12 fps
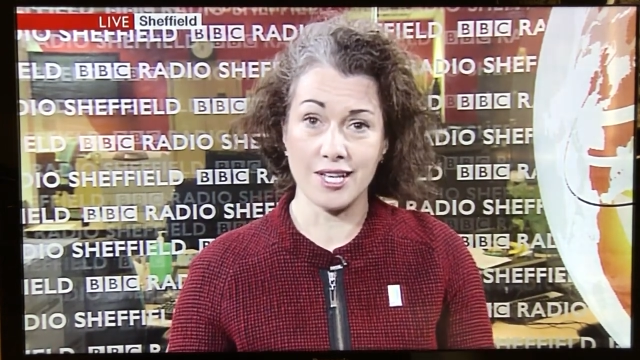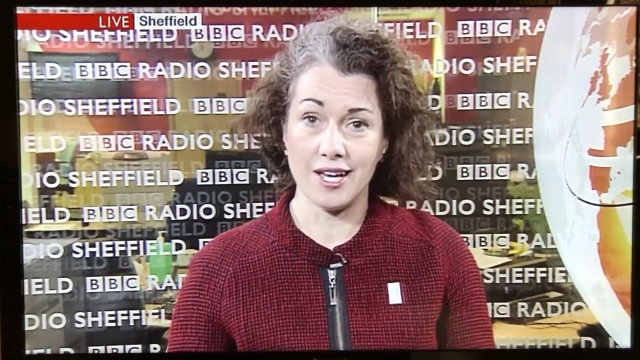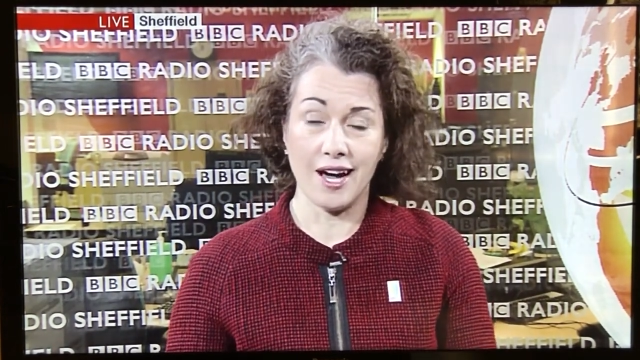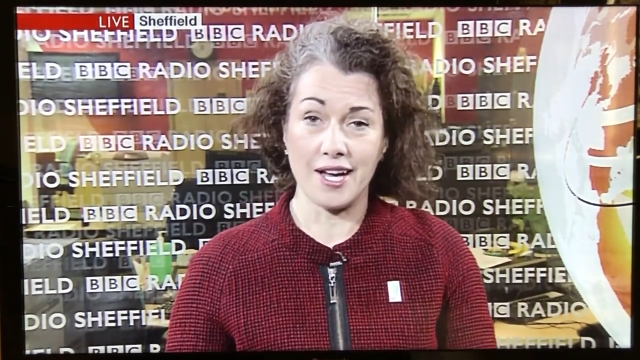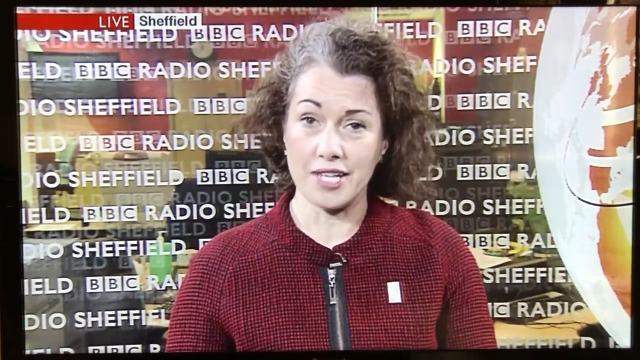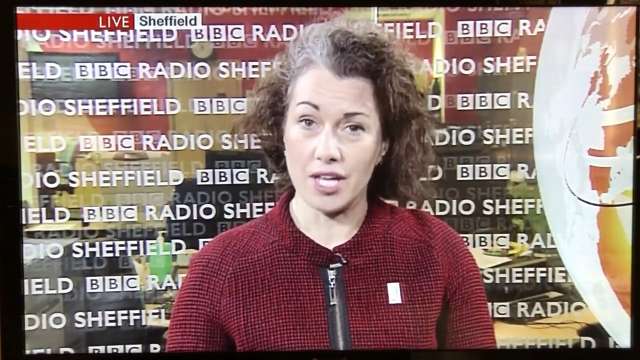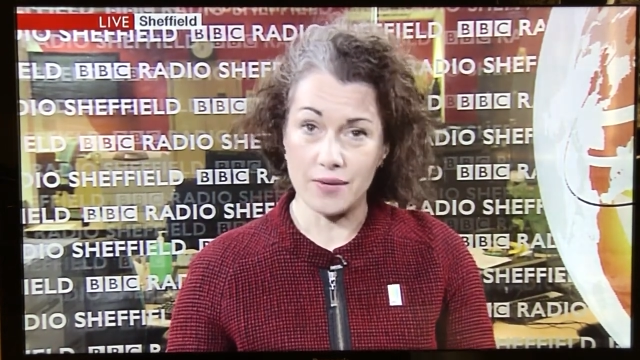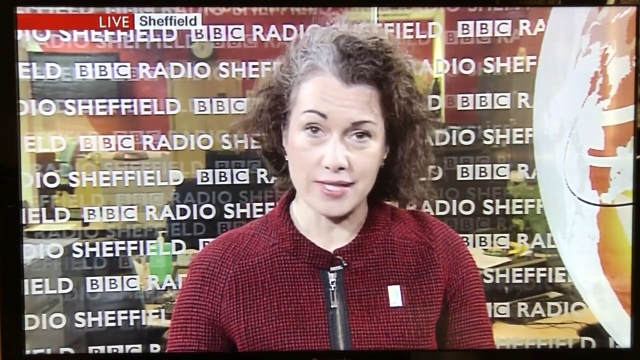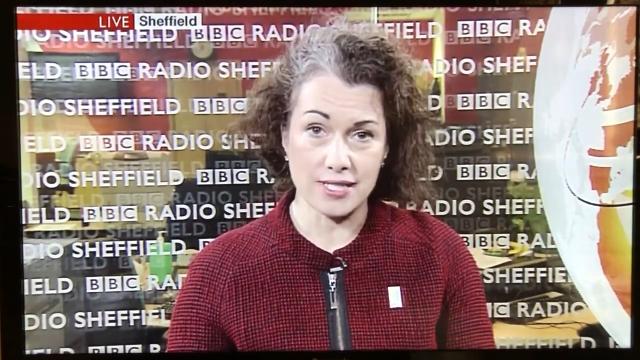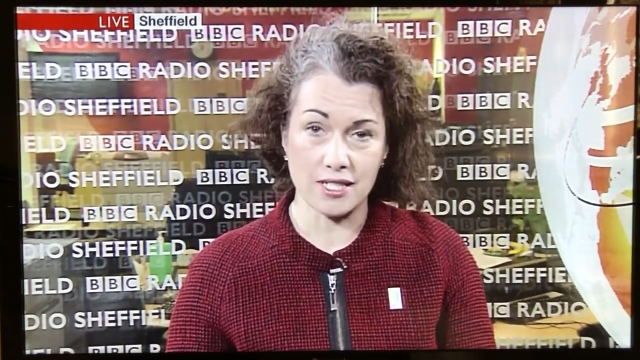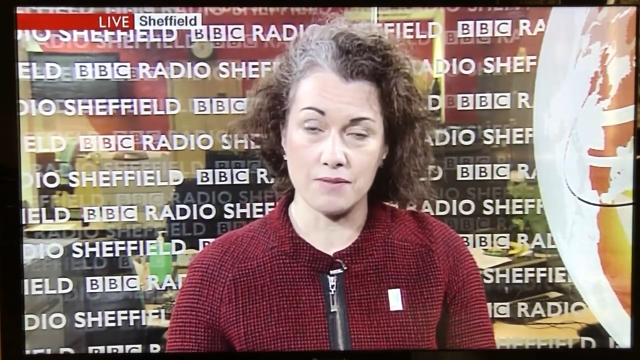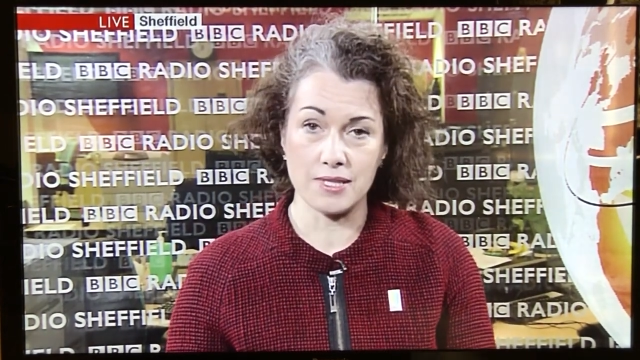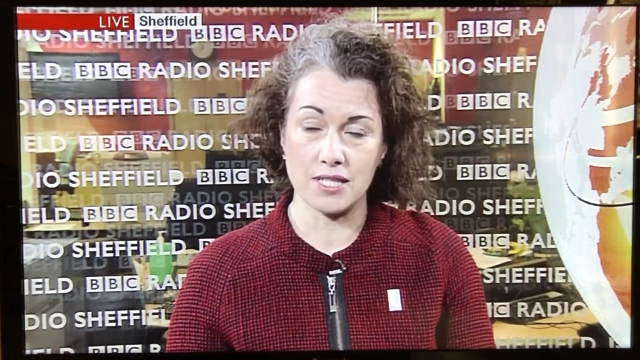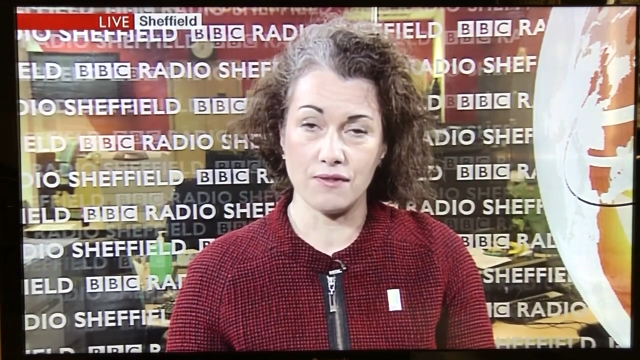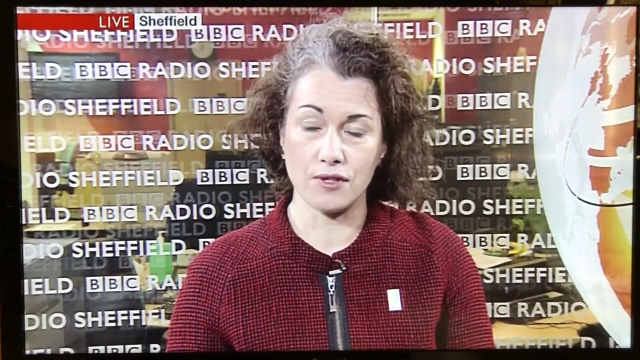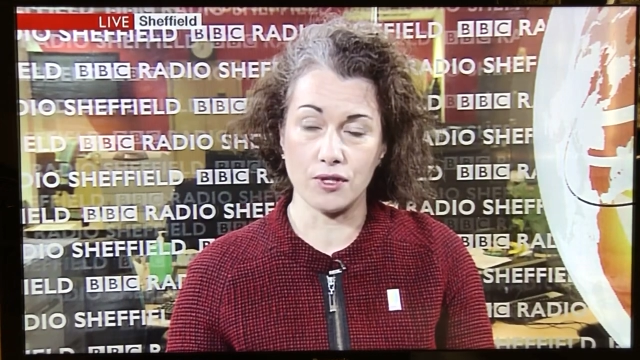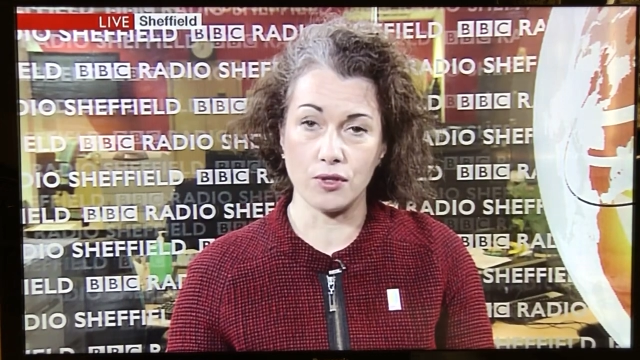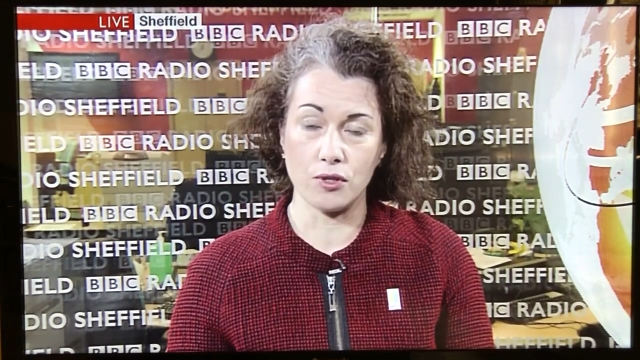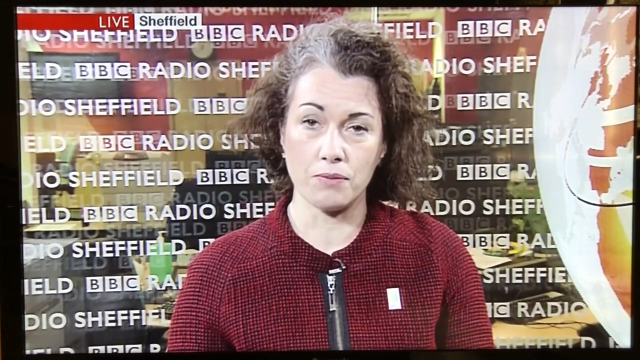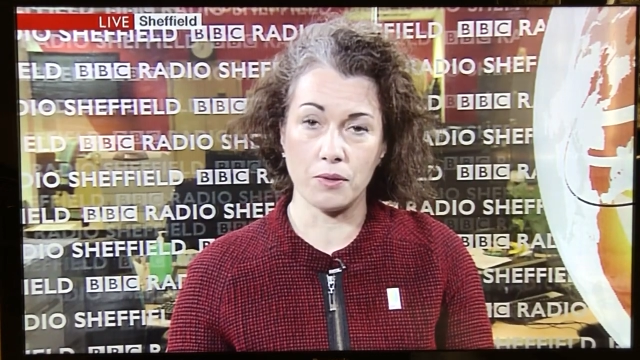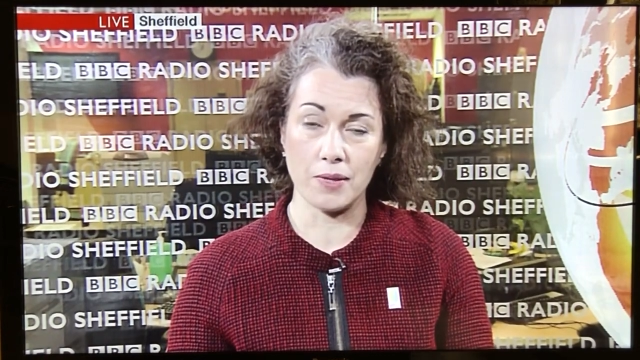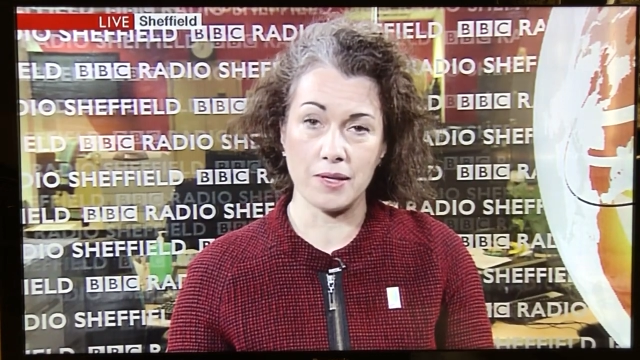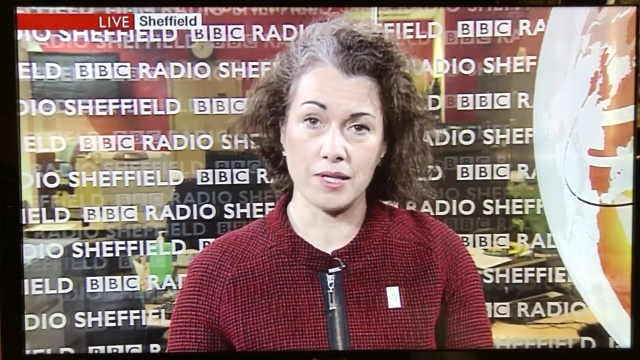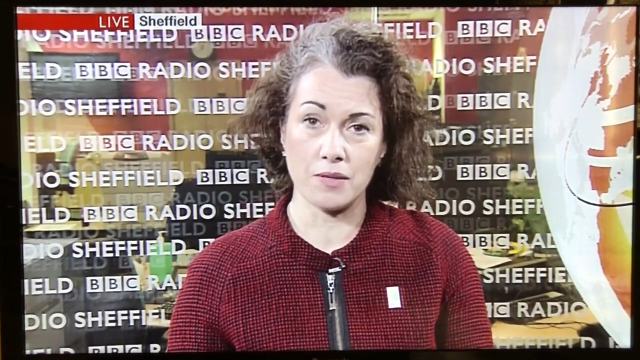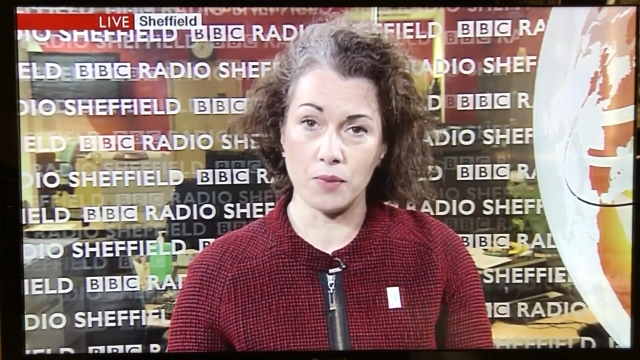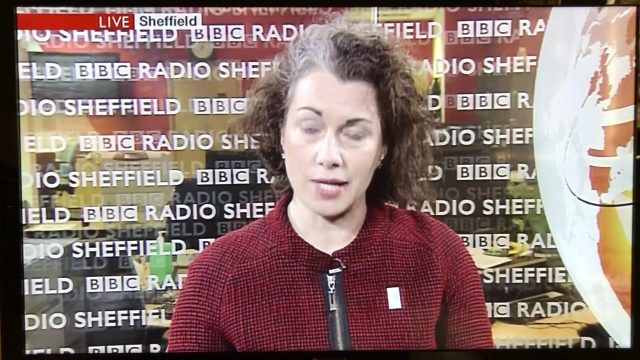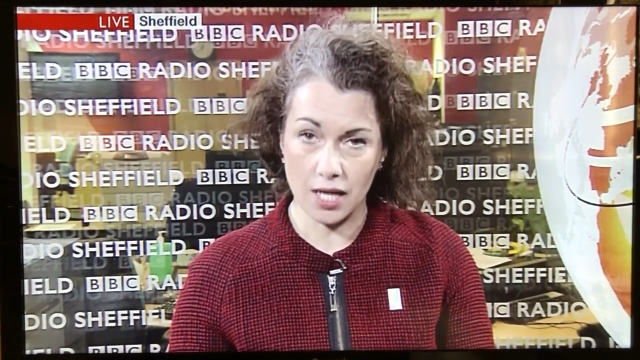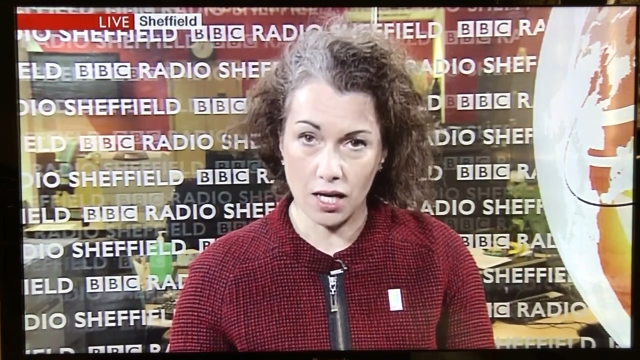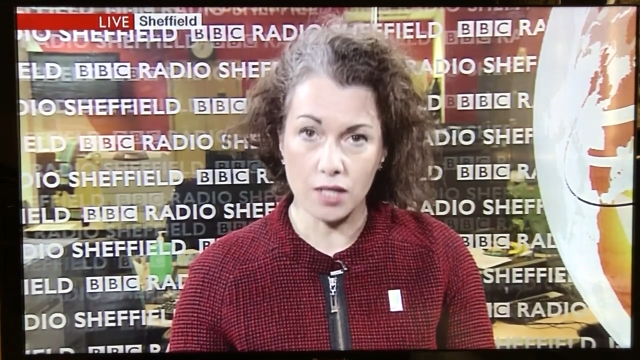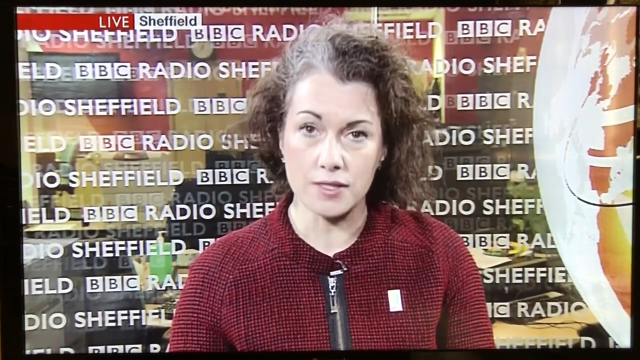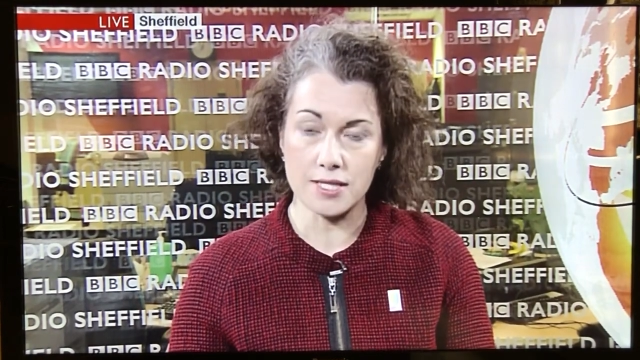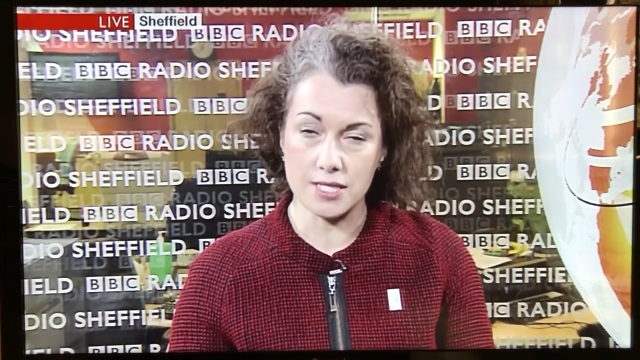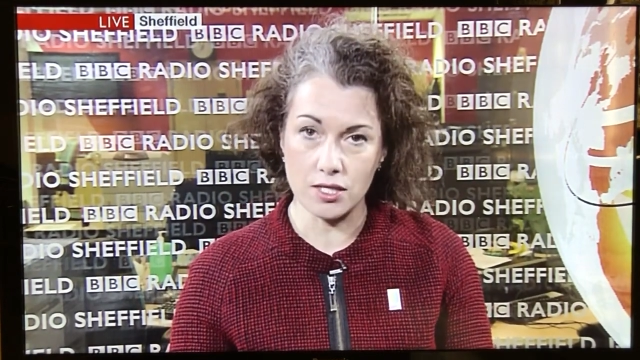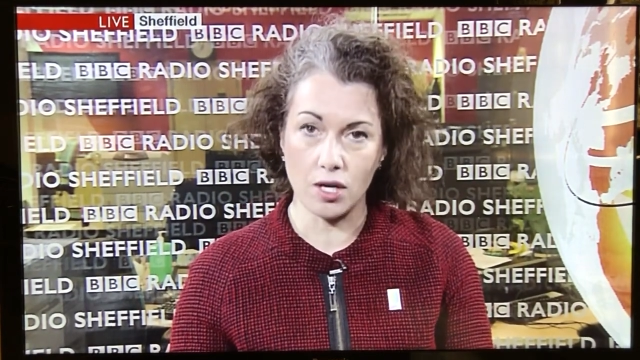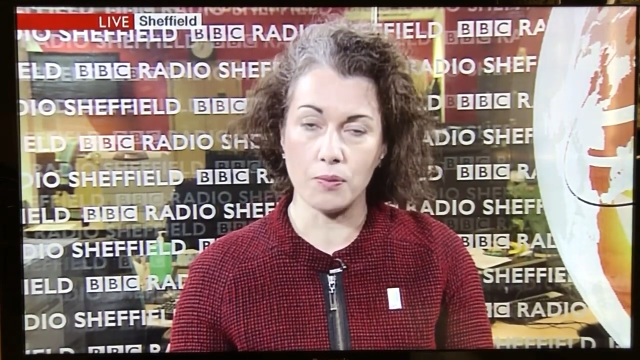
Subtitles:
I know it's going to be difficult, but we can't stop.